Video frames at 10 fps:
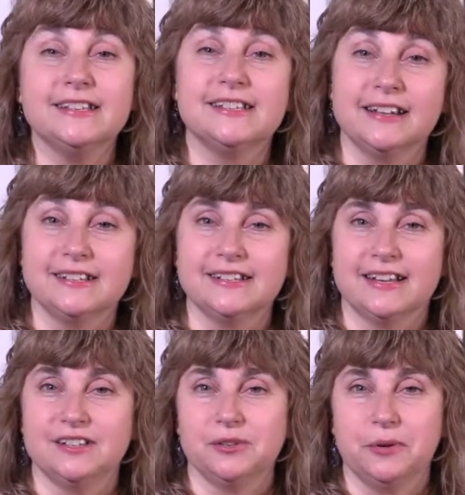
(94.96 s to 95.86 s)
this sense and
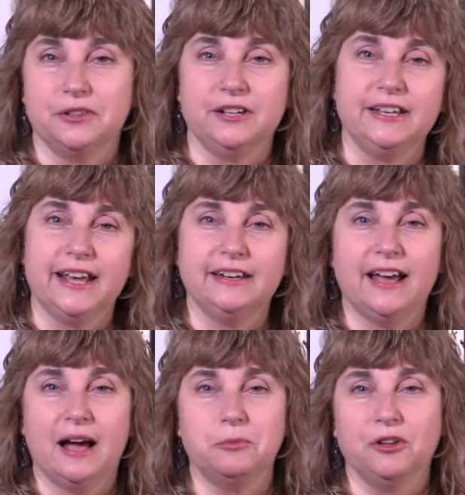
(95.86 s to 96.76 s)
sensibility, Kate
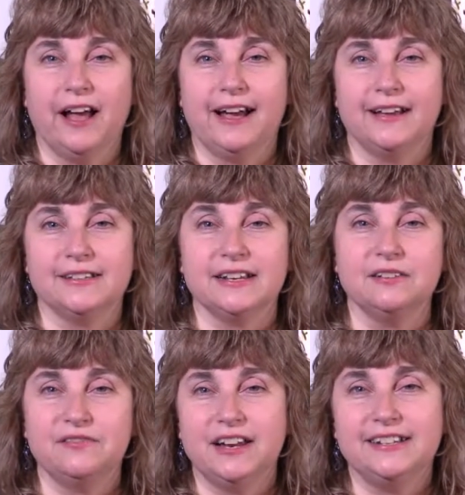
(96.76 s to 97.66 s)
Hamill has
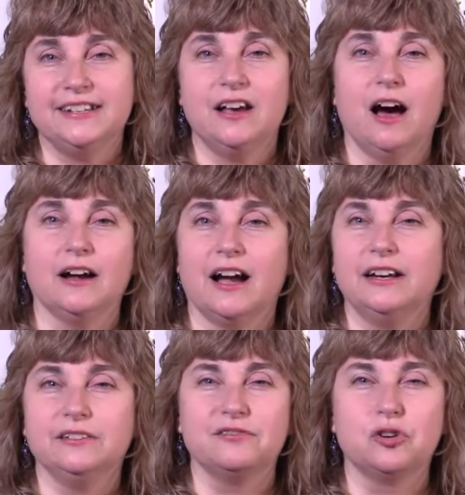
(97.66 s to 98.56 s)
invented a
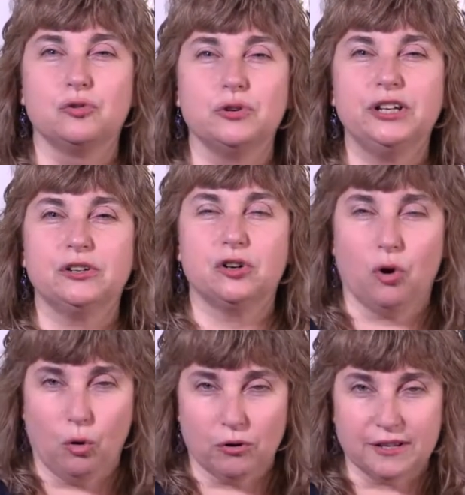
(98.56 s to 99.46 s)
kind of Greek
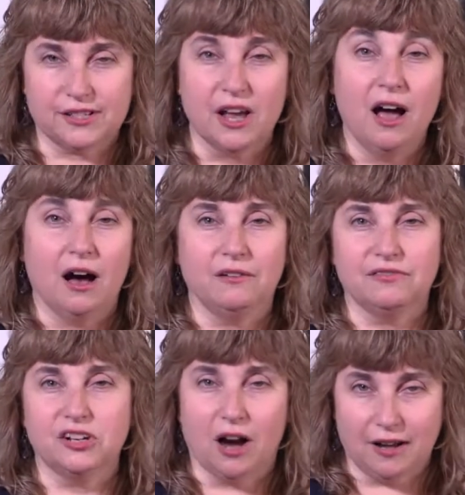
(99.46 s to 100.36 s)
chorus
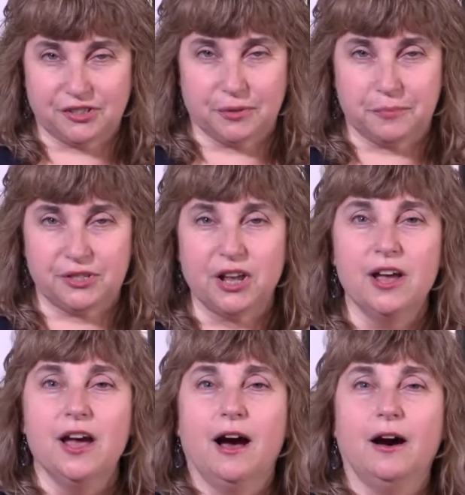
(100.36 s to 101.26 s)
of gossips.
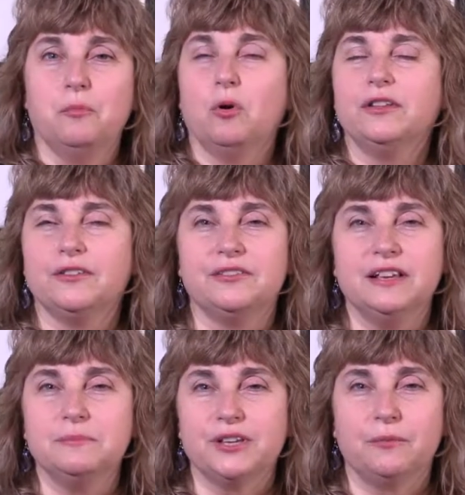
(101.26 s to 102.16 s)
Uh, one of the
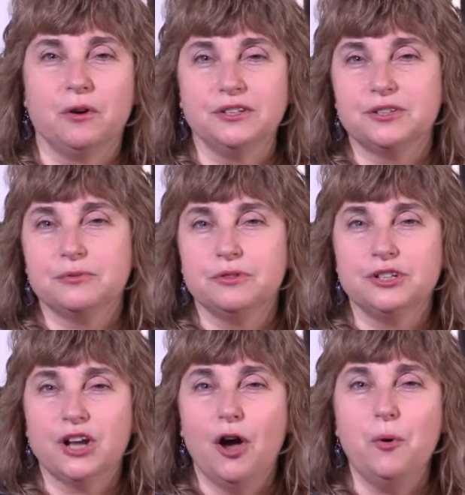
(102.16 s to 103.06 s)
themes that runs through the
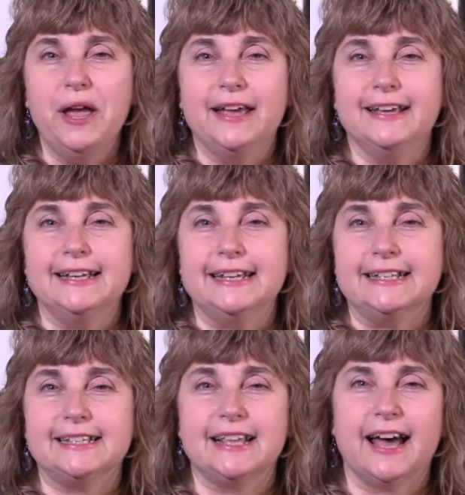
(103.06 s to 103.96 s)
show
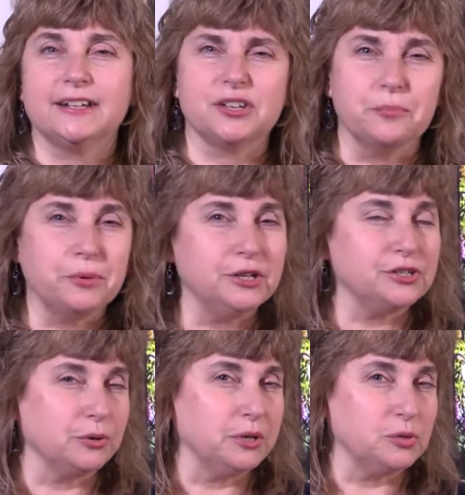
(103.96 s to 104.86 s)
is that
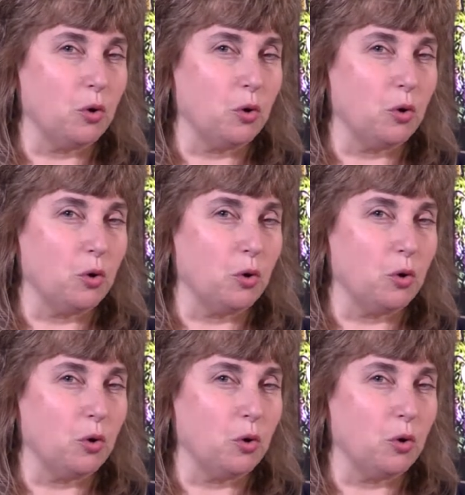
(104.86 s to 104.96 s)
somebody's always